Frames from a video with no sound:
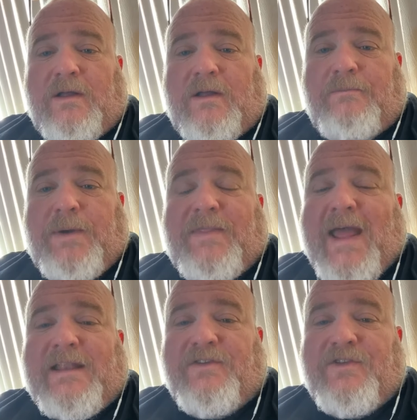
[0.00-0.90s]

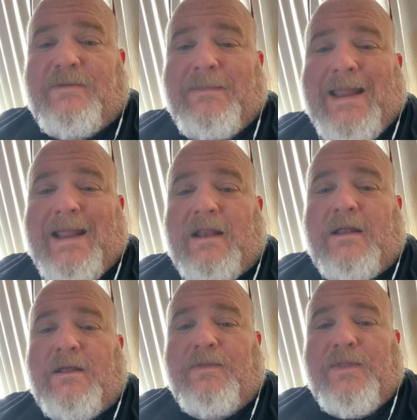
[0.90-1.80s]
that doesn't
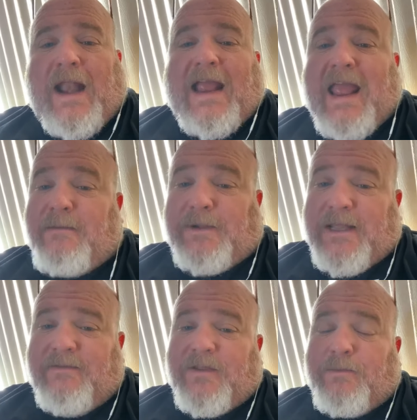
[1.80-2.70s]
mean that I can't
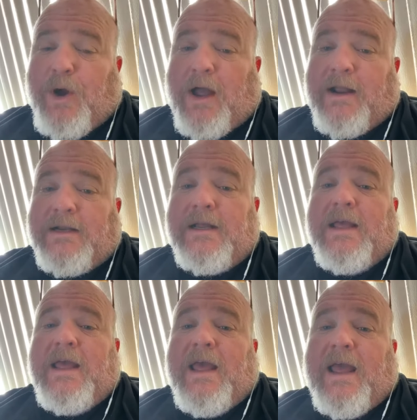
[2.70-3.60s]
believe in the product.
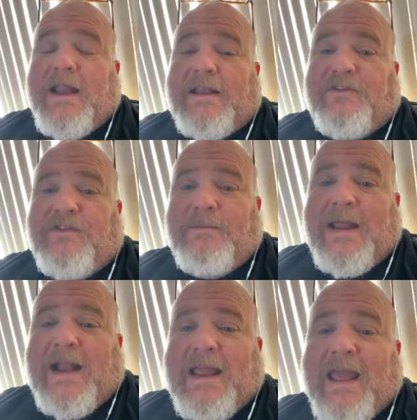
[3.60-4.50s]
And it doesn't
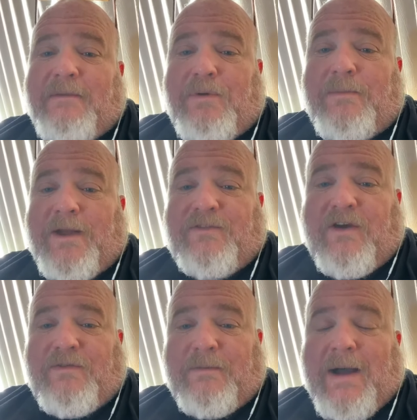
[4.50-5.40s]
mean I can't put
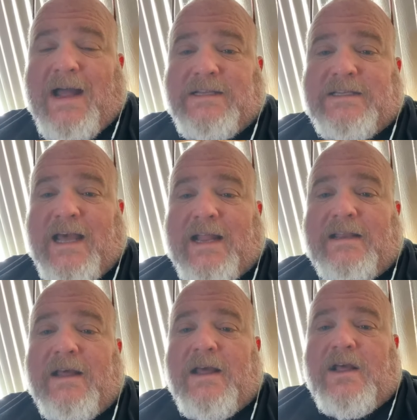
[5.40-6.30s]
myself in a mindset
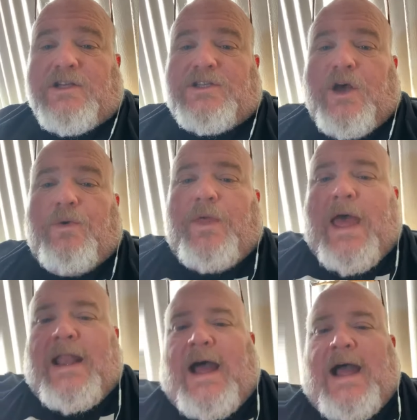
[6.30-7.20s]
so that I